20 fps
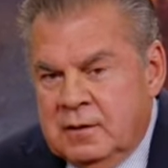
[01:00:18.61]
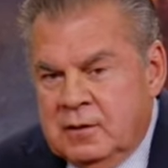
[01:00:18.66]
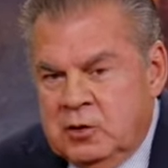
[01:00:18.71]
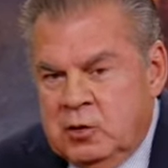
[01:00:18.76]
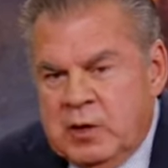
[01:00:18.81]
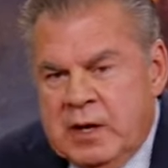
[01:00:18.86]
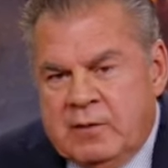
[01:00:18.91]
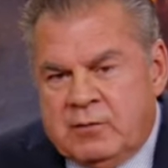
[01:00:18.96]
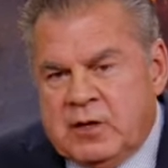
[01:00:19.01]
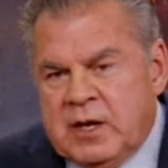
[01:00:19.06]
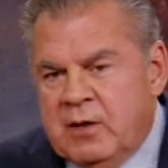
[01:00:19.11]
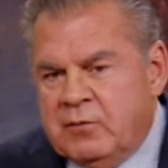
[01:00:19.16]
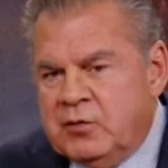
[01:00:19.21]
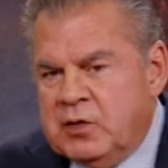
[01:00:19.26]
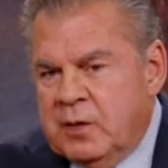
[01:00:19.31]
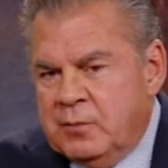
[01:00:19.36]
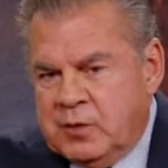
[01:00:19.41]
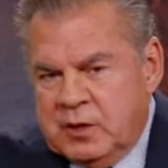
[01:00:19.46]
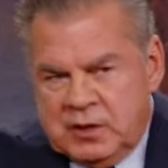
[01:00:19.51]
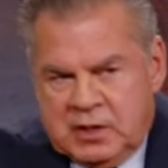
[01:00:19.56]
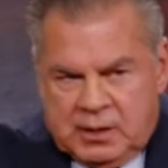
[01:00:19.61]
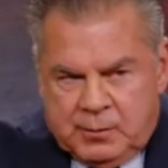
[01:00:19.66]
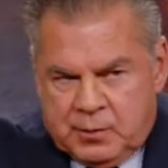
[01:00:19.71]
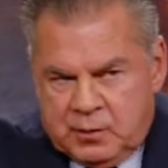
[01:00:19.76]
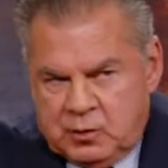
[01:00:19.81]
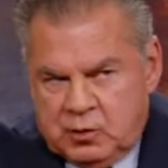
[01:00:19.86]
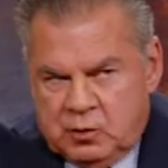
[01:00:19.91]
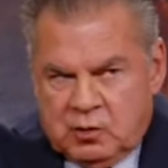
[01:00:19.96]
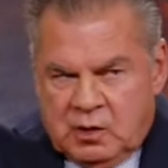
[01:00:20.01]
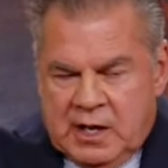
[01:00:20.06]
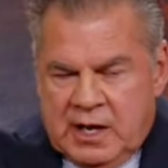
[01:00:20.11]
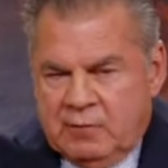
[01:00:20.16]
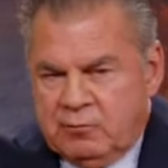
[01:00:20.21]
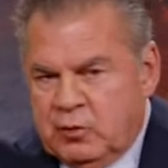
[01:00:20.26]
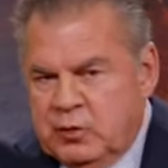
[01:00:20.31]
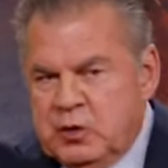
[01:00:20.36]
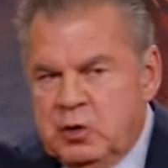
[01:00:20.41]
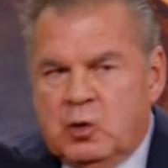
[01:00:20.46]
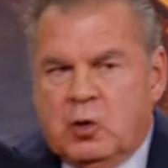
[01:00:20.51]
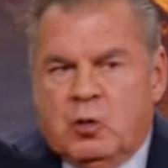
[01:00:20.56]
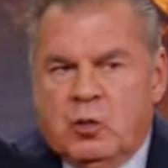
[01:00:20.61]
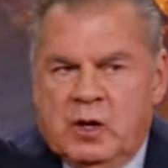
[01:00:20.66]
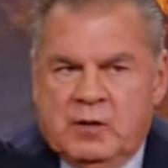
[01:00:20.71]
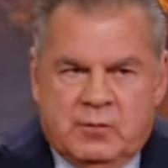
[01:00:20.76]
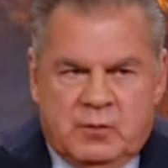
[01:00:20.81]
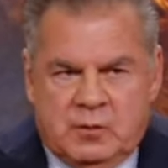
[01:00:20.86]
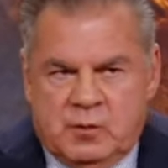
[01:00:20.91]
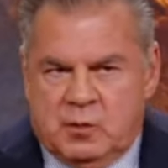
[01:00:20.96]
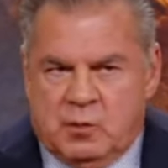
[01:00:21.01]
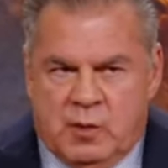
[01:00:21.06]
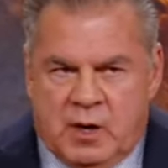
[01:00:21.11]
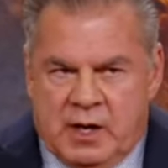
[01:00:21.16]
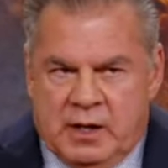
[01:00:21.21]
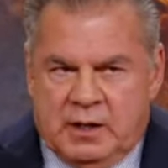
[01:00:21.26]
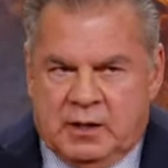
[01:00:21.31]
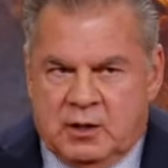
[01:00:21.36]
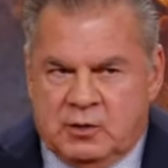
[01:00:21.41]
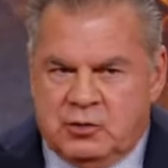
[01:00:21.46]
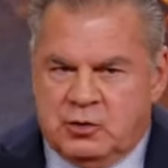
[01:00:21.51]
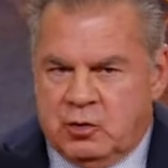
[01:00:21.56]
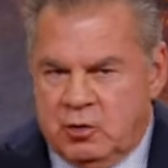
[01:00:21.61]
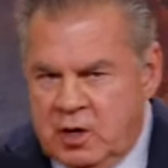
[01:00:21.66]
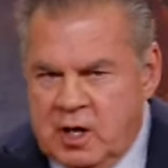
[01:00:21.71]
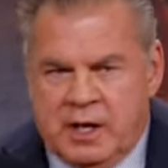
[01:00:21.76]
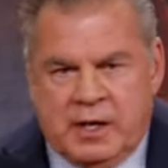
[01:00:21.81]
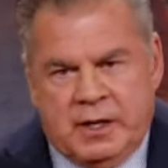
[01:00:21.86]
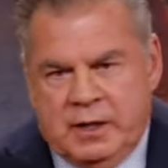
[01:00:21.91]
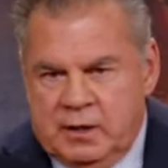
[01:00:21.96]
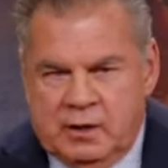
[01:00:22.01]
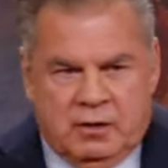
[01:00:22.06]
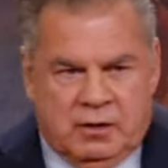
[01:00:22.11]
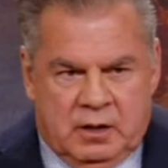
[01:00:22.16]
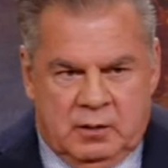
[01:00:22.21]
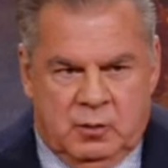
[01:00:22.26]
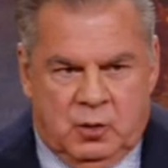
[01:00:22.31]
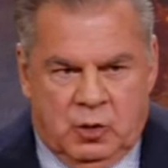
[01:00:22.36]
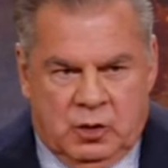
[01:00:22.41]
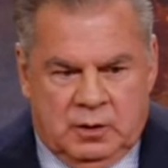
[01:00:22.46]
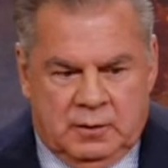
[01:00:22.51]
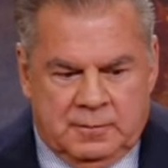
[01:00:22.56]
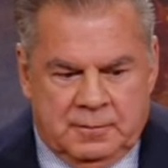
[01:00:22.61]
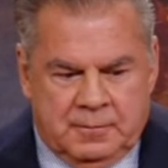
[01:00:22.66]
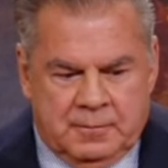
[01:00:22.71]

You have to have something keeping you alive when you're away from your body because you're not in there anymore.